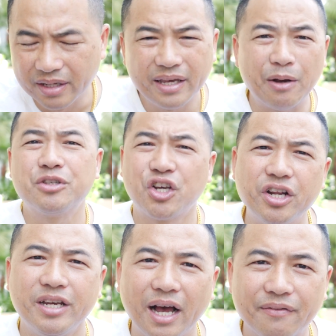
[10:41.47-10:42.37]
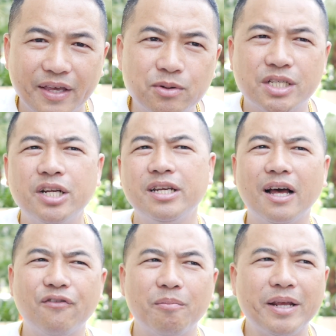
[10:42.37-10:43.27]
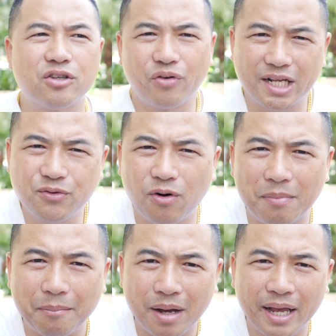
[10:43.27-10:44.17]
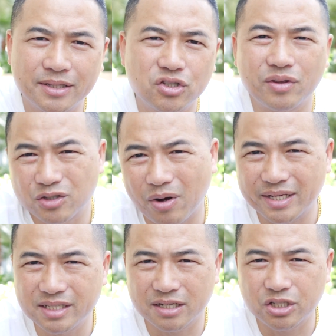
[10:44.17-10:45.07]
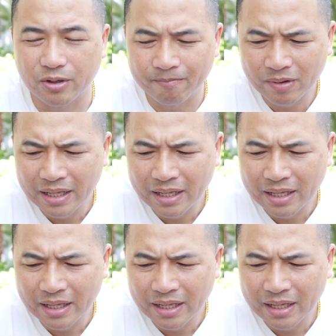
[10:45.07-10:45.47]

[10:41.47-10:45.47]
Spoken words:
it was good enough. It was good enough for me to transform my mind, so that's why I stuck to it.